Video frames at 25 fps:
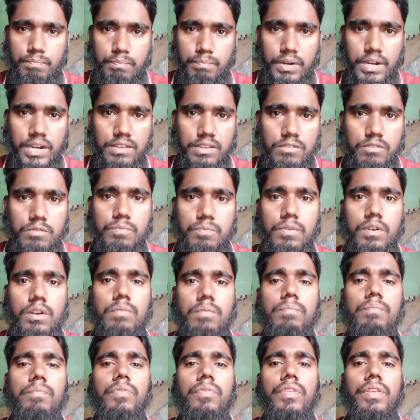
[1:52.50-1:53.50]
past
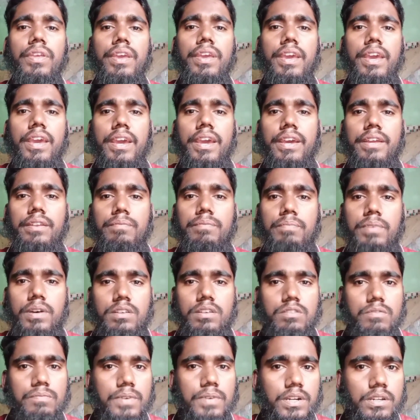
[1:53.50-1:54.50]
form and
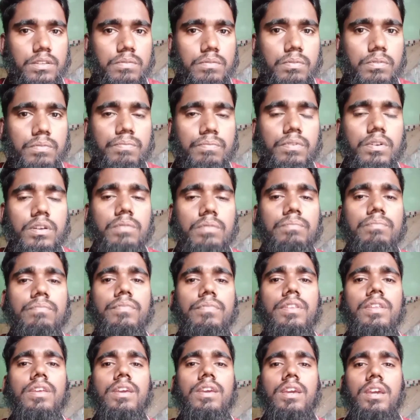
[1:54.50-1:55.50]
past participle form,
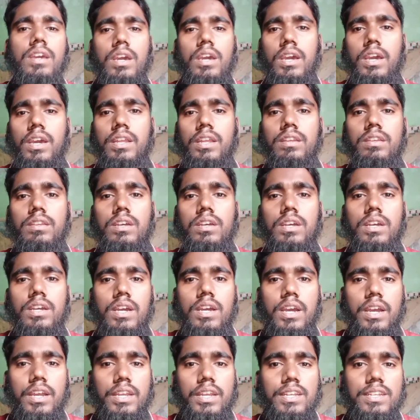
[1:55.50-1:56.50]
and
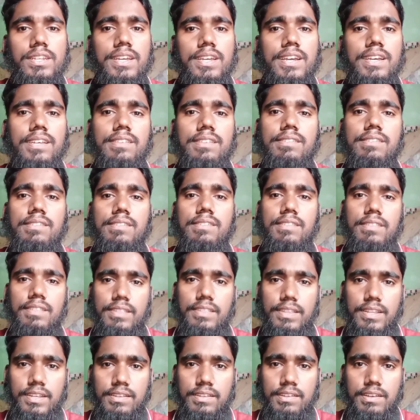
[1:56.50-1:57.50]
it has
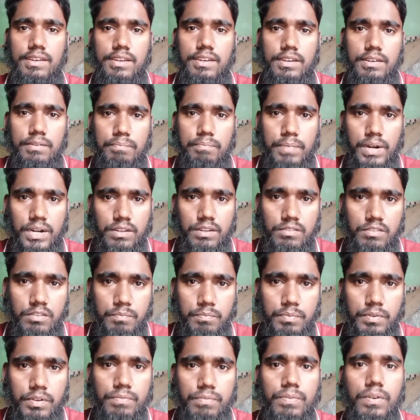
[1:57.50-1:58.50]
the
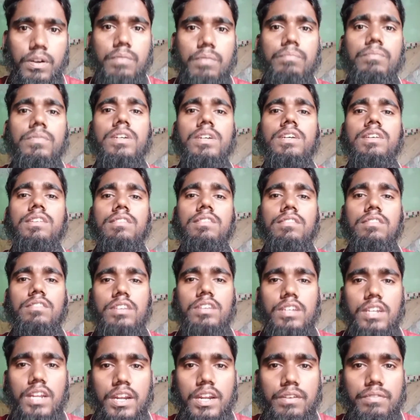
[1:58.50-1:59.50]
participle form,
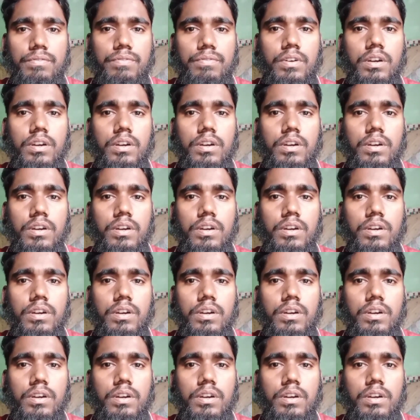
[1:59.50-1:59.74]
gerund